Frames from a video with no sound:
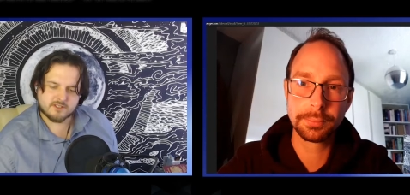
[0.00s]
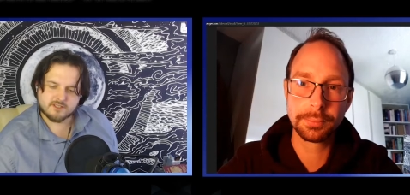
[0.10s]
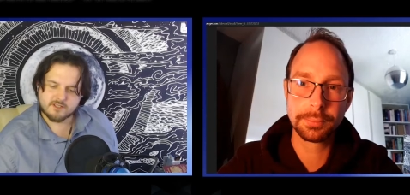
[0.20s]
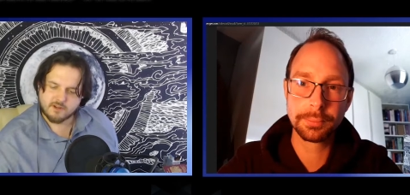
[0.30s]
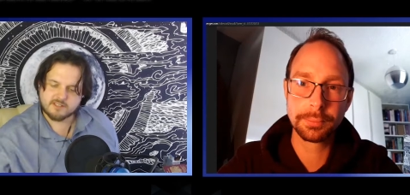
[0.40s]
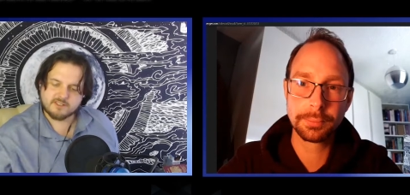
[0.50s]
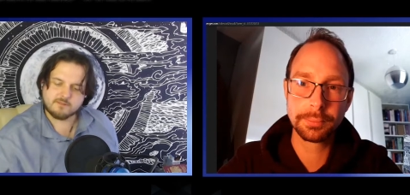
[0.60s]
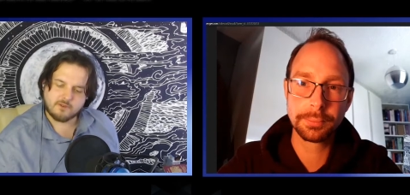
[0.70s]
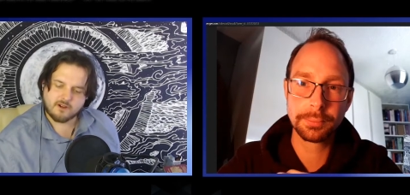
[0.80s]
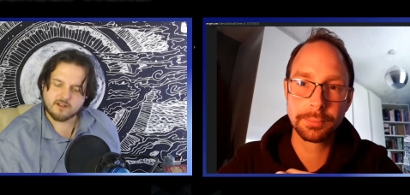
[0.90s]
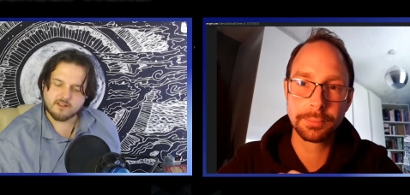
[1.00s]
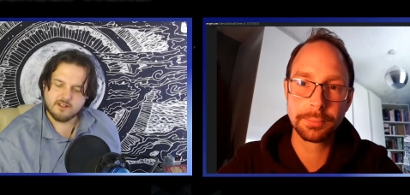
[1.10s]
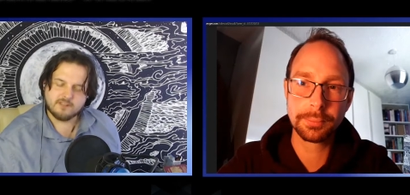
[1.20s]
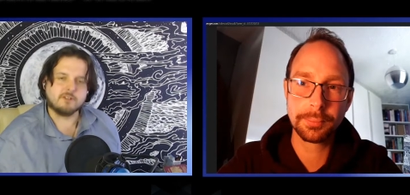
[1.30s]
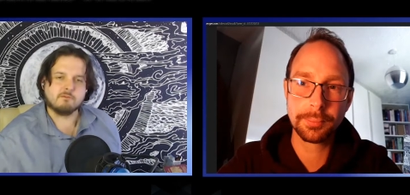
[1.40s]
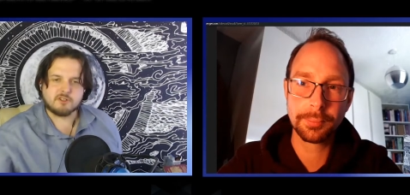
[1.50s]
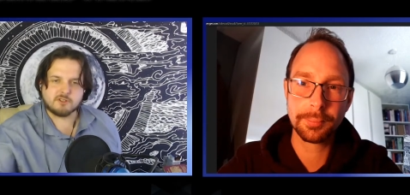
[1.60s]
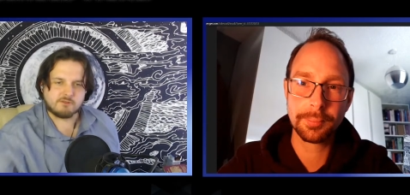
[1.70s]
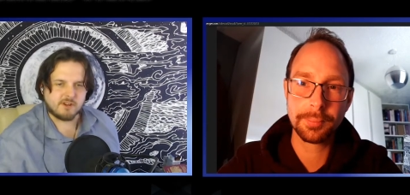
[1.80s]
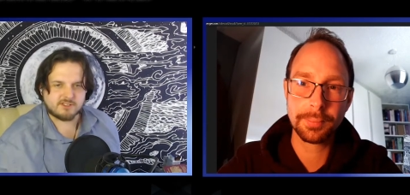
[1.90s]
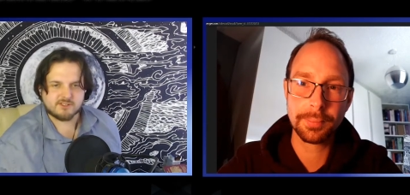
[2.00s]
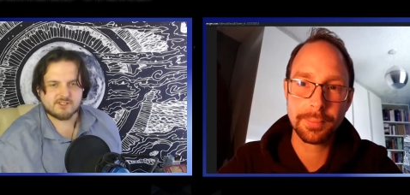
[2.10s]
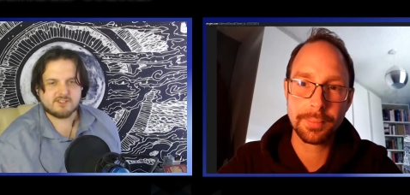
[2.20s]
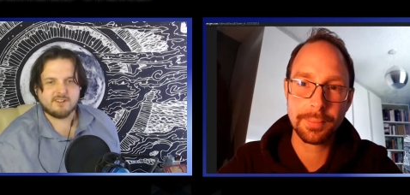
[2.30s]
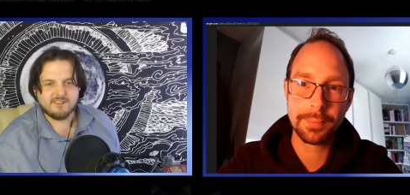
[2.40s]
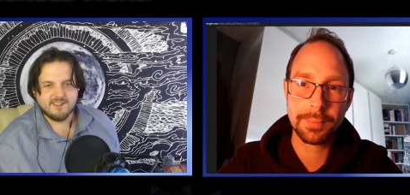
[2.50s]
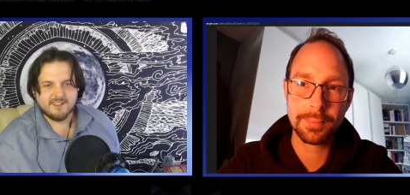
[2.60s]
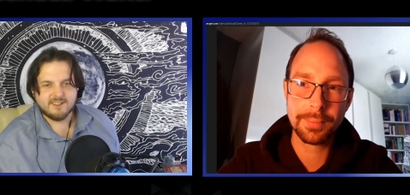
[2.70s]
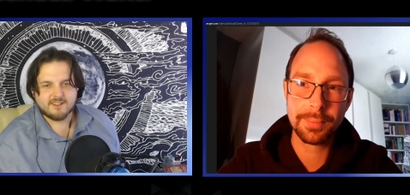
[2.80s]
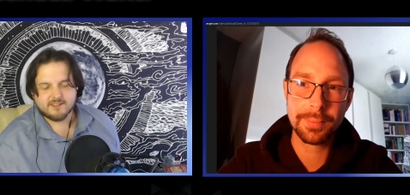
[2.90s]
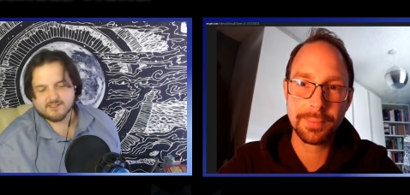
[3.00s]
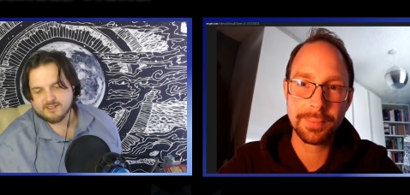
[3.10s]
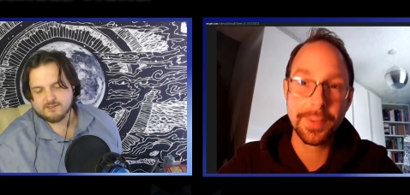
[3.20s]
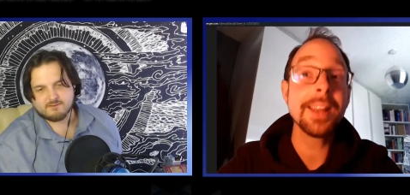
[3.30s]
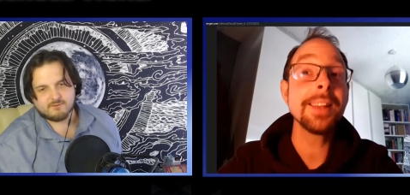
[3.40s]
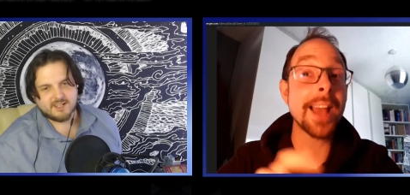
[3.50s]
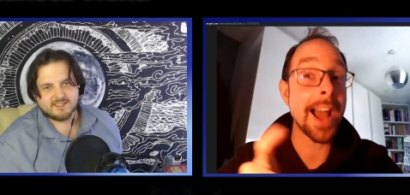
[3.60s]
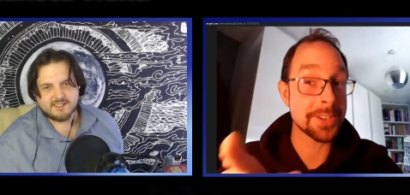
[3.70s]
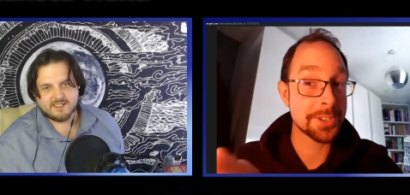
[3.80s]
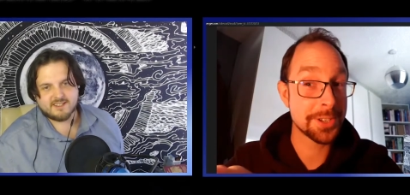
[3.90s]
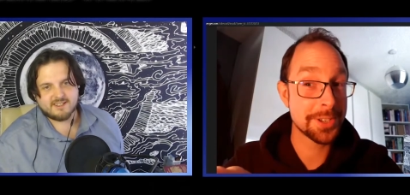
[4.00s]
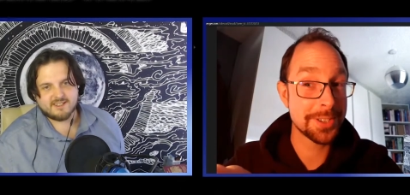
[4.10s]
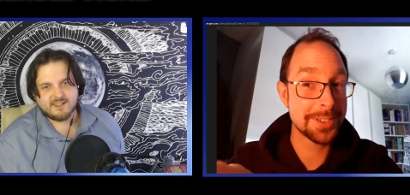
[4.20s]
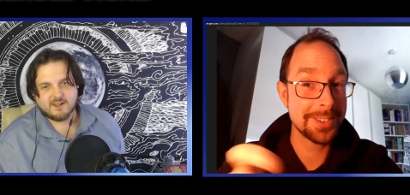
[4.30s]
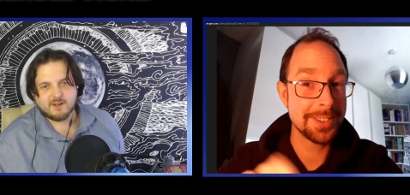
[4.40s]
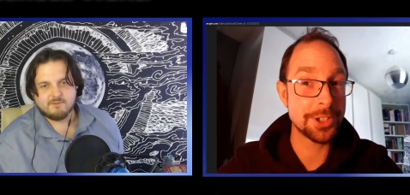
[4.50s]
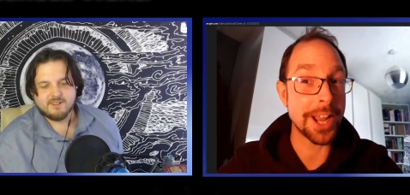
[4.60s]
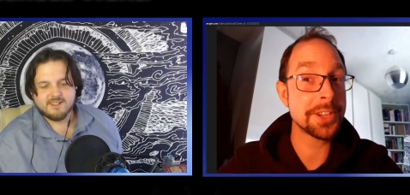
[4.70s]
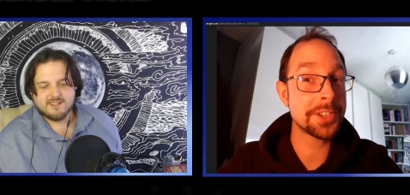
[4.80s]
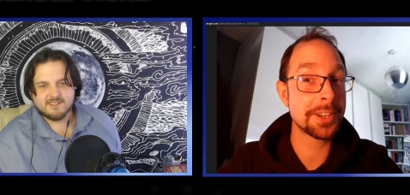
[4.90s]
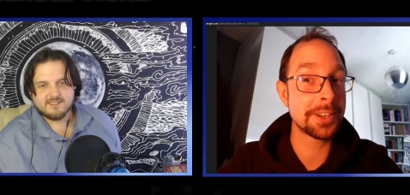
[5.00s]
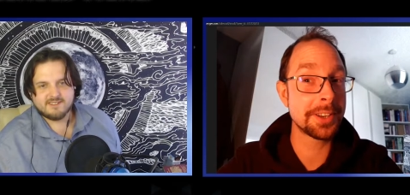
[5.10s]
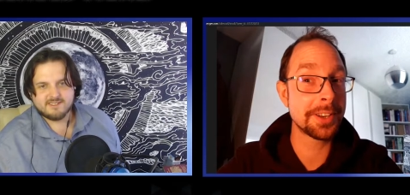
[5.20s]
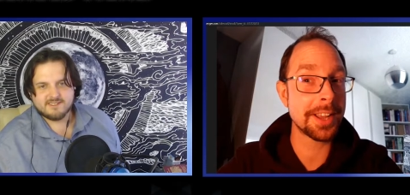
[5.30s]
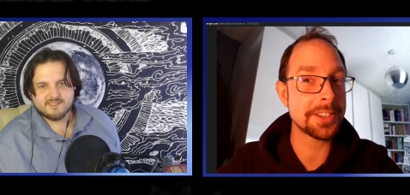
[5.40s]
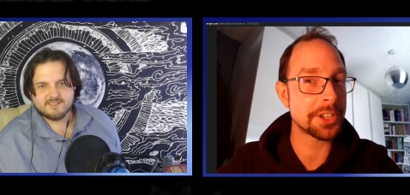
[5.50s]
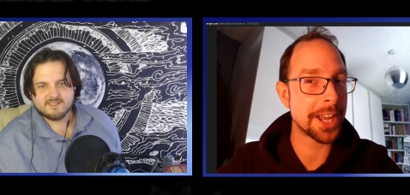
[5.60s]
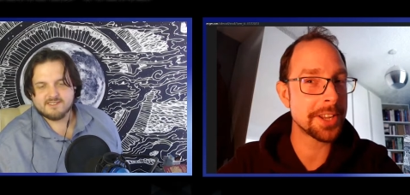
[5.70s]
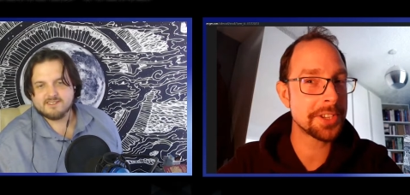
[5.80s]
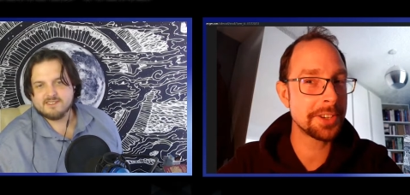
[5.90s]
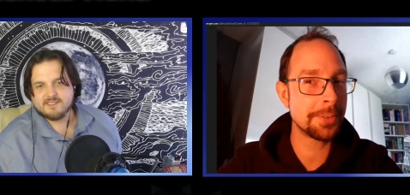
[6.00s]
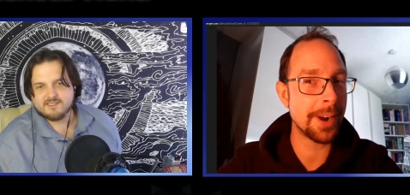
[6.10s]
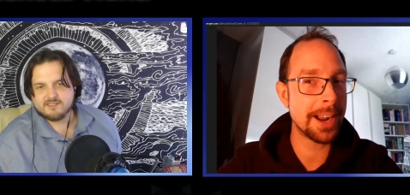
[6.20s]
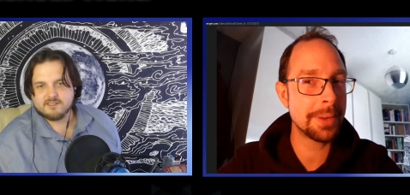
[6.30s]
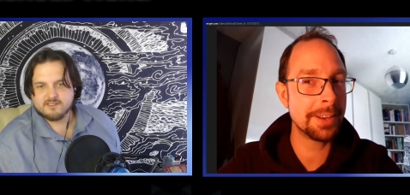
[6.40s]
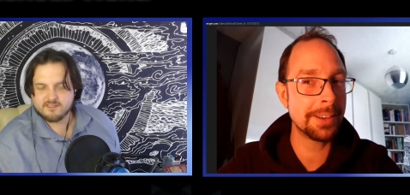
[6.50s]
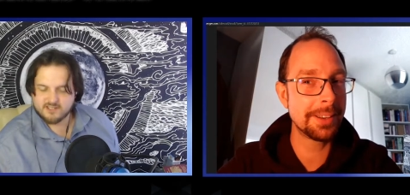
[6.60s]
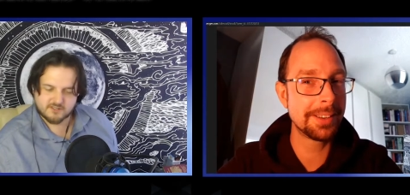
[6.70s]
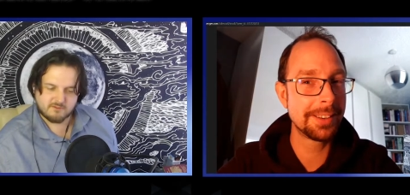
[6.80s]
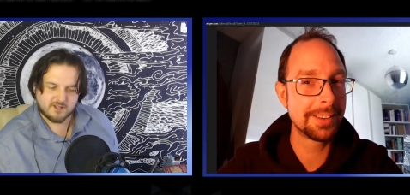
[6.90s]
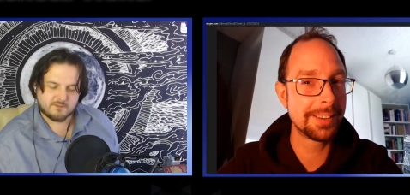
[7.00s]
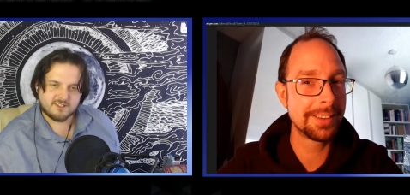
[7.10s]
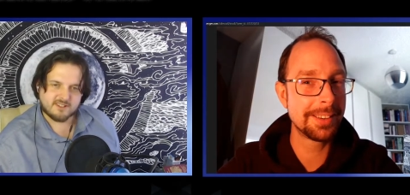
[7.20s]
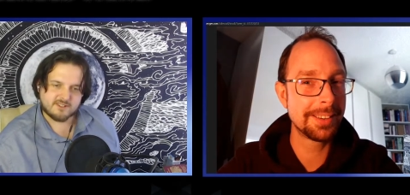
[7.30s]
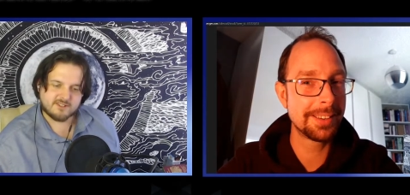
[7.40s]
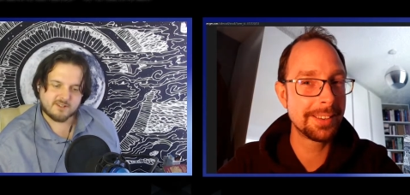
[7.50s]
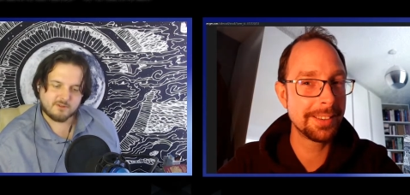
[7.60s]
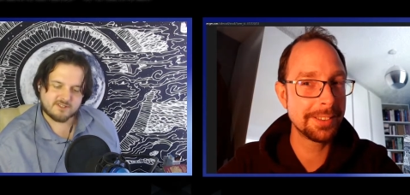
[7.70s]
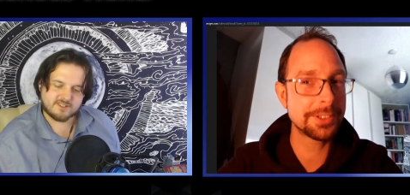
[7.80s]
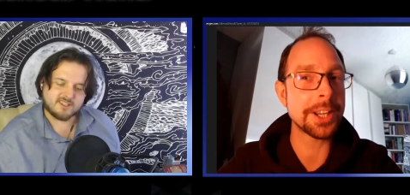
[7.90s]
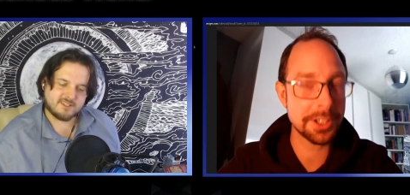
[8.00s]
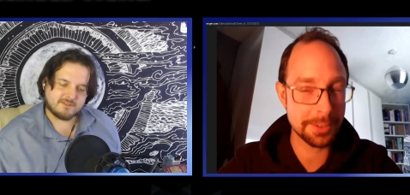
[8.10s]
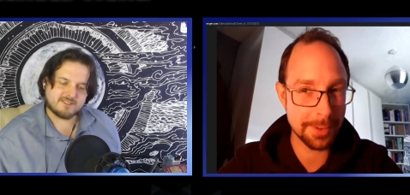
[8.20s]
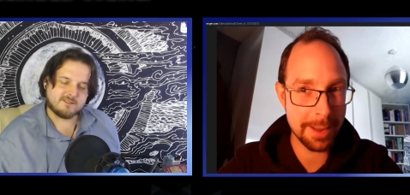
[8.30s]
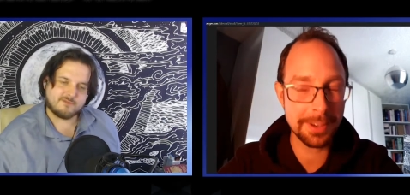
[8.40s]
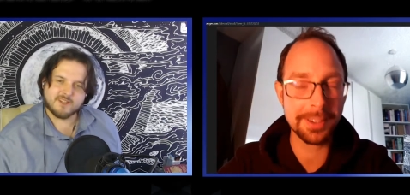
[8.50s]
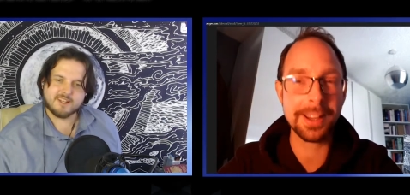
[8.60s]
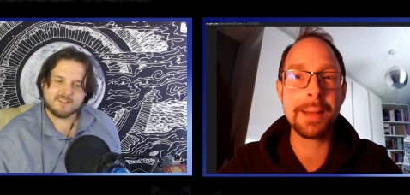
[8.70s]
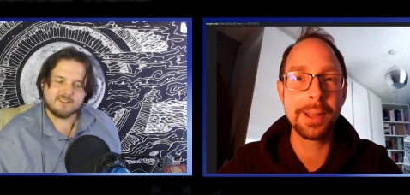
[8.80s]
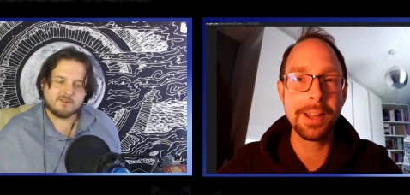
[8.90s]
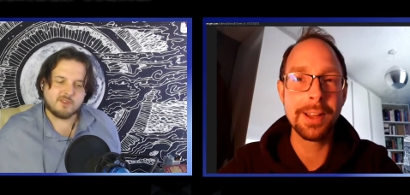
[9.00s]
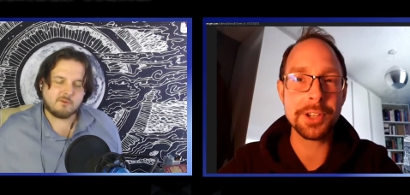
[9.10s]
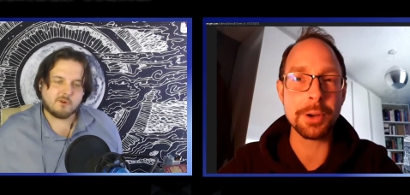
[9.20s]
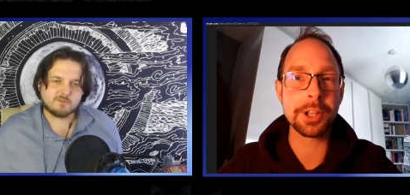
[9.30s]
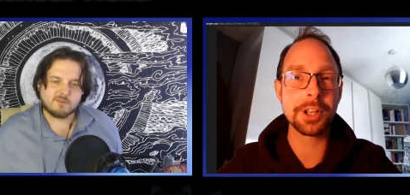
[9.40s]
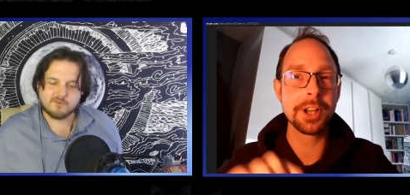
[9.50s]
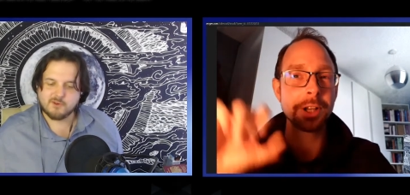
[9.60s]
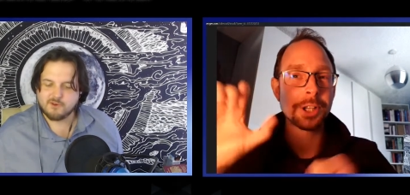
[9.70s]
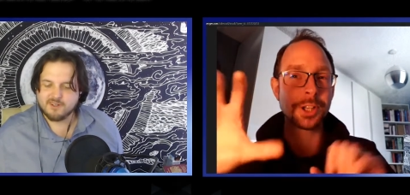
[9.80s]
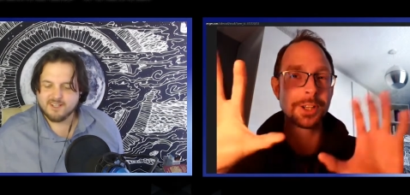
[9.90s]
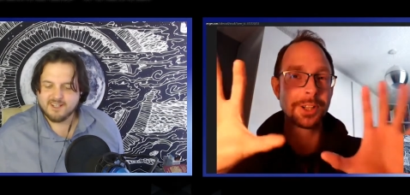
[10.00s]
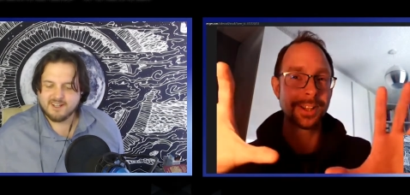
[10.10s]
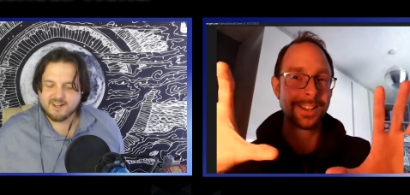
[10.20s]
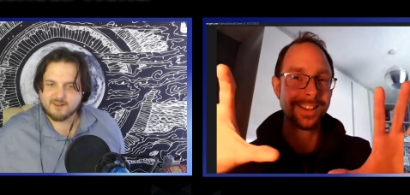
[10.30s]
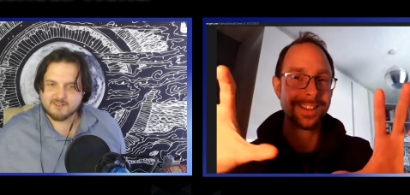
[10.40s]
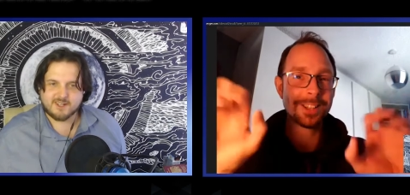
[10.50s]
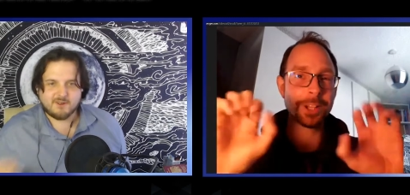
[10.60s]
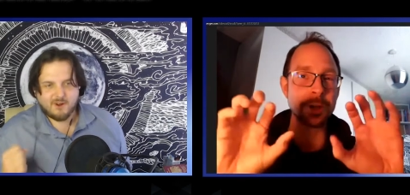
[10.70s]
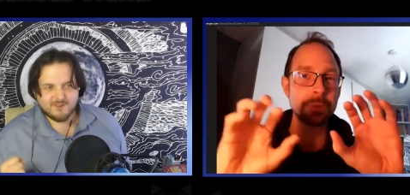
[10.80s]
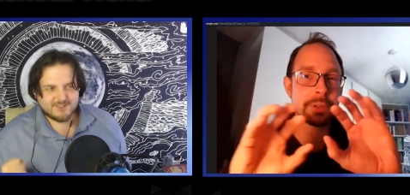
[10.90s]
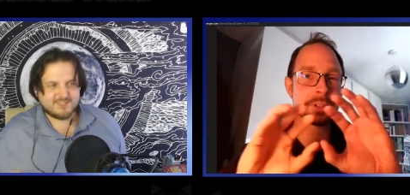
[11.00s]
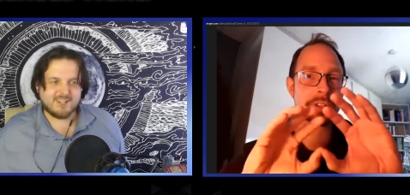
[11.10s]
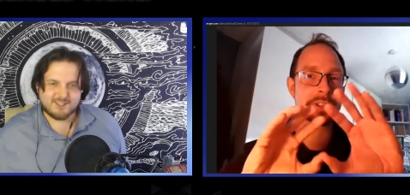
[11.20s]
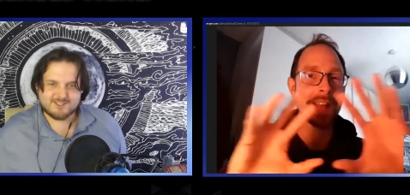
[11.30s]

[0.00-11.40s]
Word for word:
Speaker 1: directed by the original director's son because he really yes um, Jason is it Jason Reitman Jason Reitman yeah so he wants to take Jason Reitman, the feeling yeah. that well, there was um, before and I was like Ghostbusters